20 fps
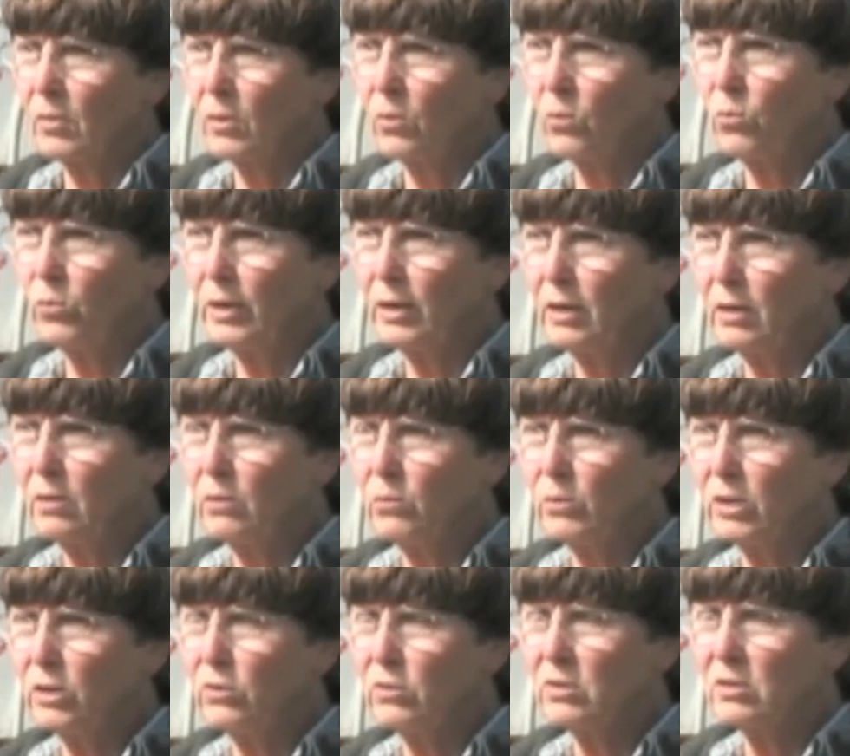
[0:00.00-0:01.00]
Well,
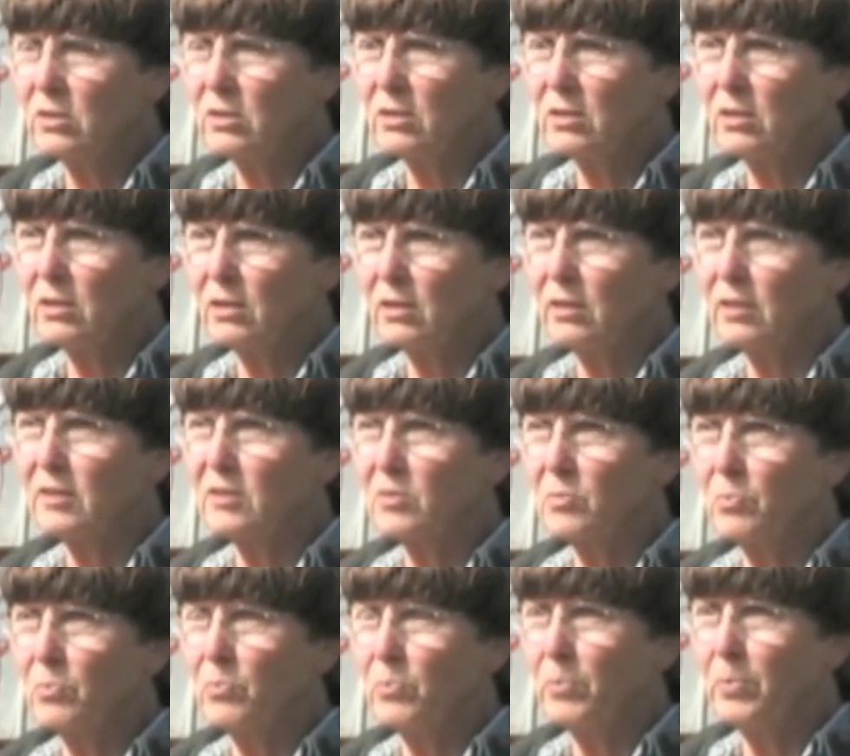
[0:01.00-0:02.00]
we use this
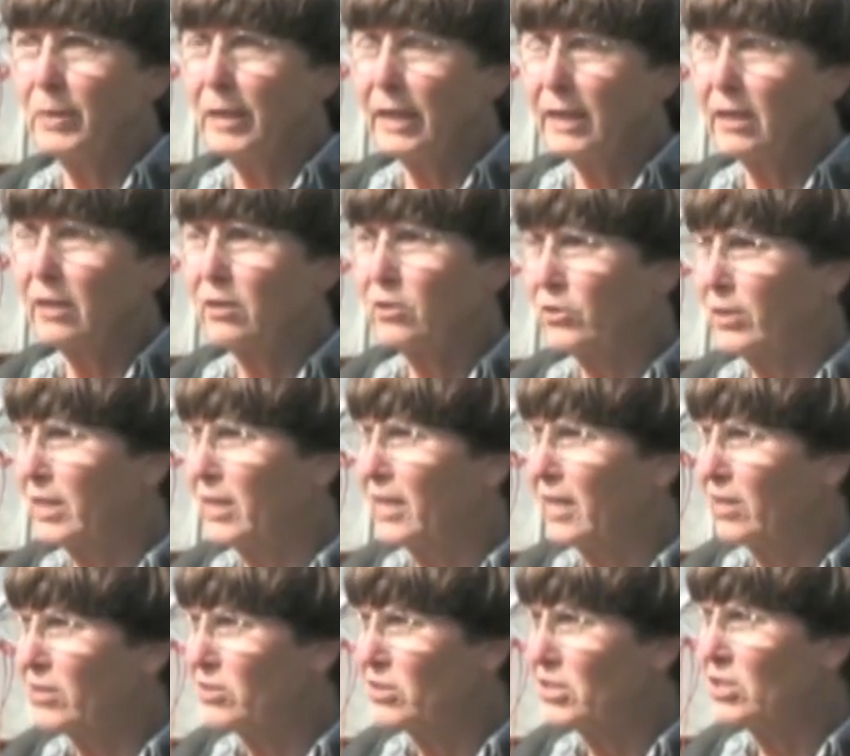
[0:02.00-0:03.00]
big
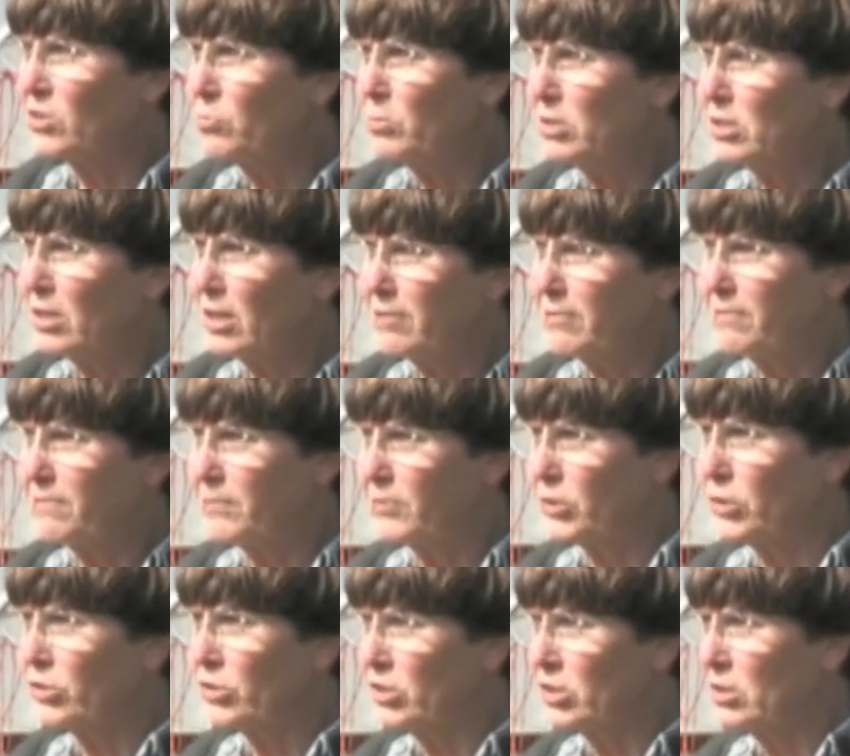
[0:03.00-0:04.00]
greenhouse. This was our
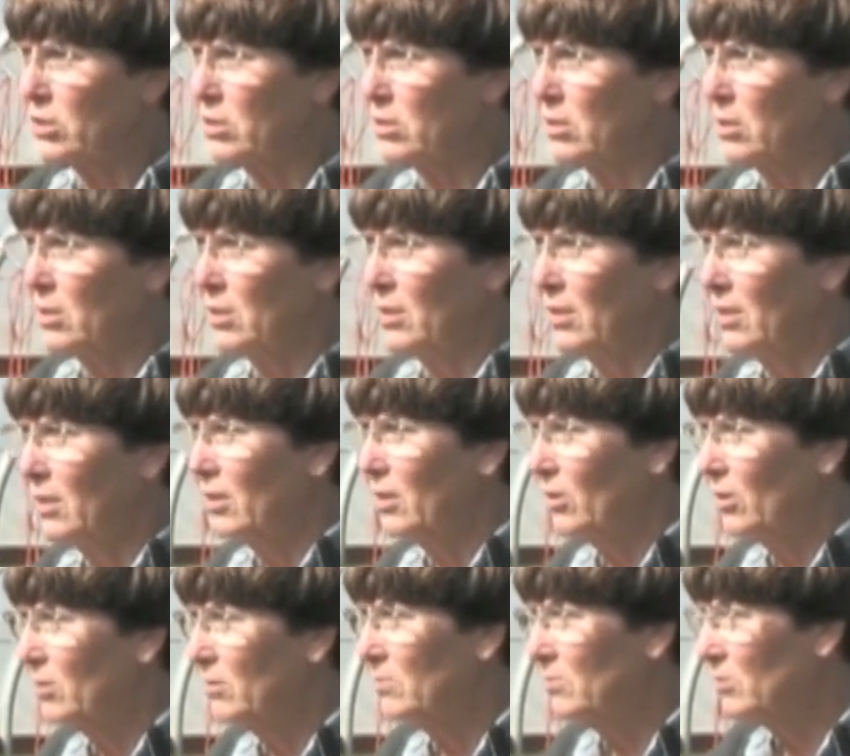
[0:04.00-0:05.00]
first
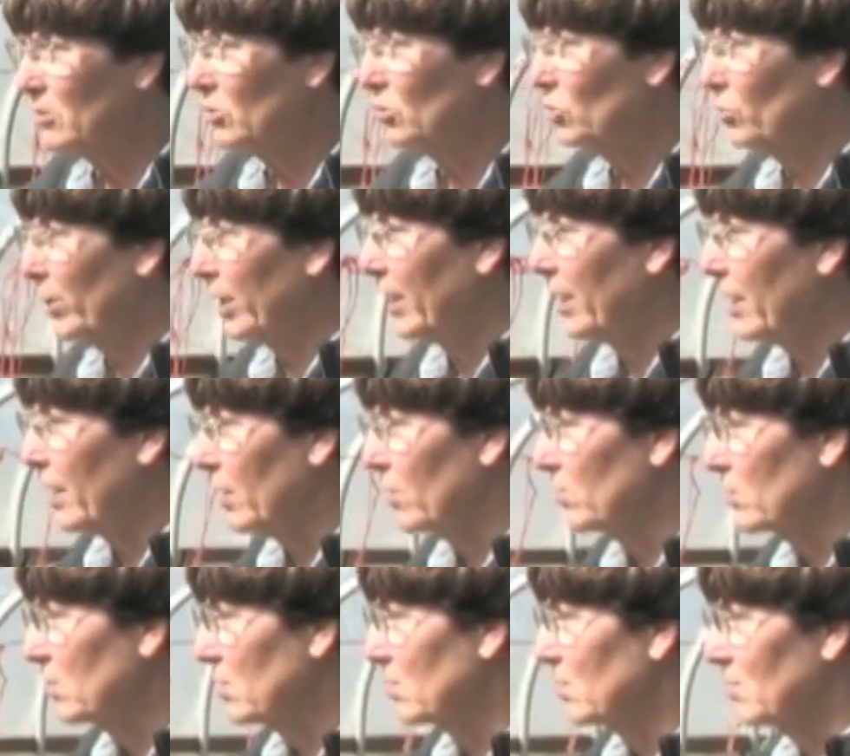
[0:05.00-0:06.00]

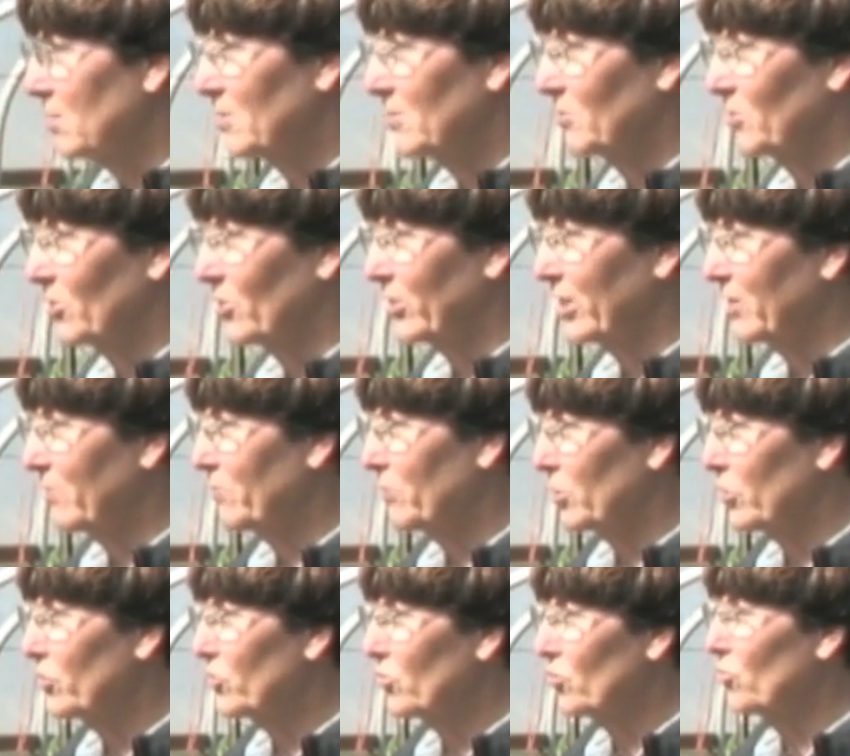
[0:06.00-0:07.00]
greenhouse,
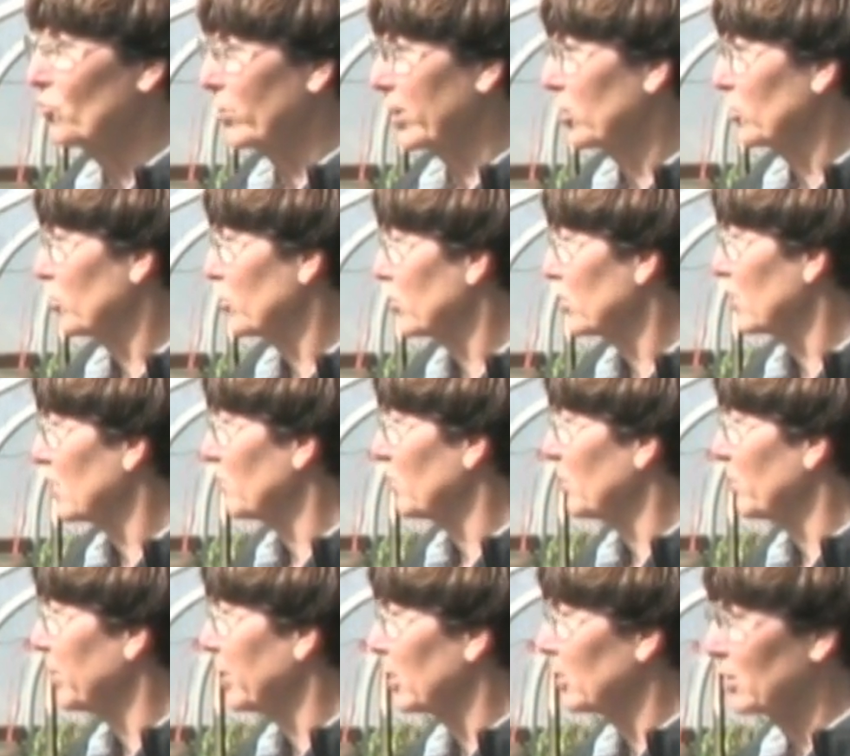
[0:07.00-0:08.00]
first structure that we
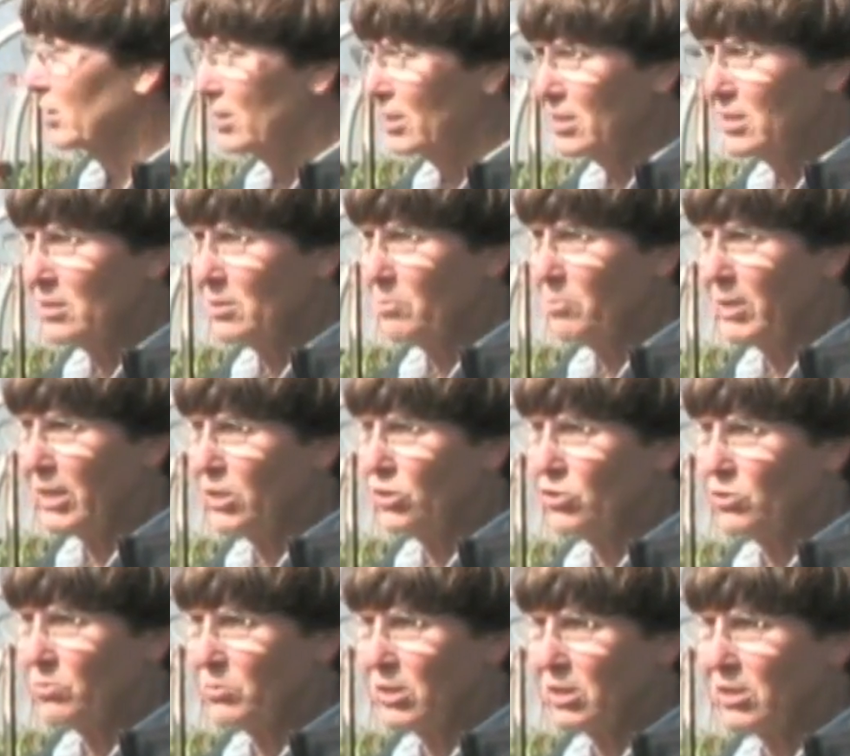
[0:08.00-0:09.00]
built, and it's a
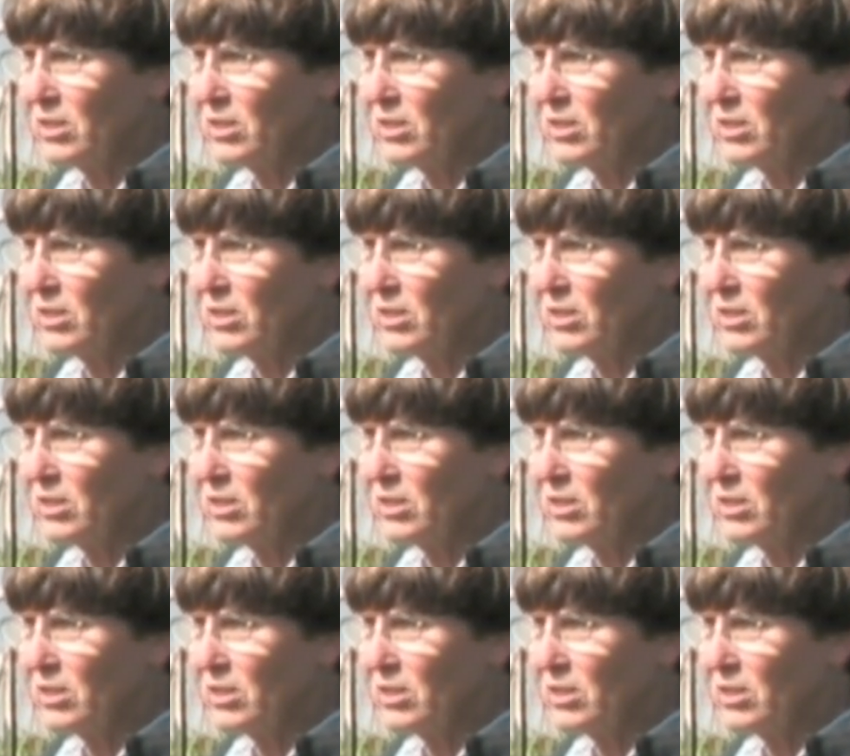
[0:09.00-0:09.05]
major one.